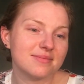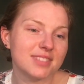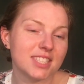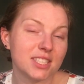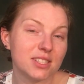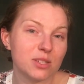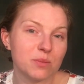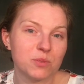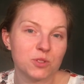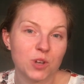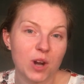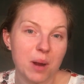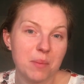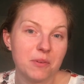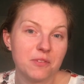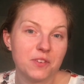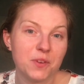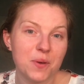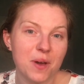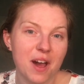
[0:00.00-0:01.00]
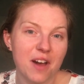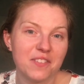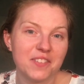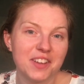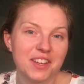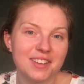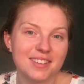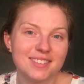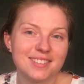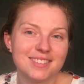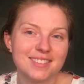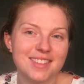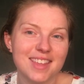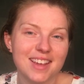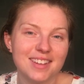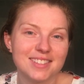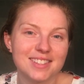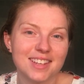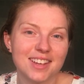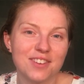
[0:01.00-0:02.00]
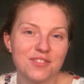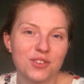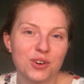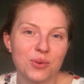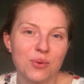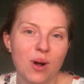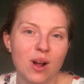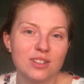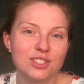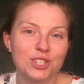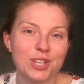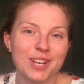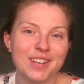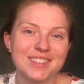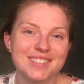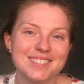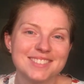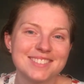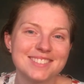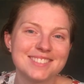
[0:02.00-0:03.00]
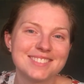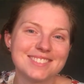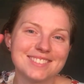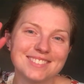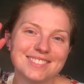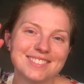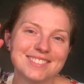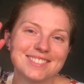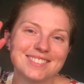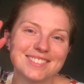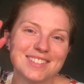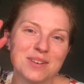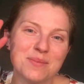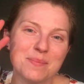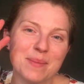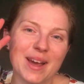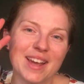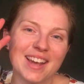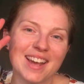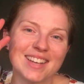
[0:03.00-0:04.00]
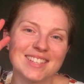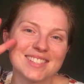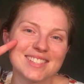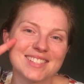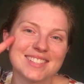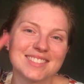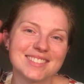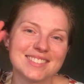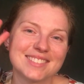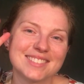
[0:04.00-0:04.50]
Subscribe if you haven't, and thanks again for watching. Bye guys.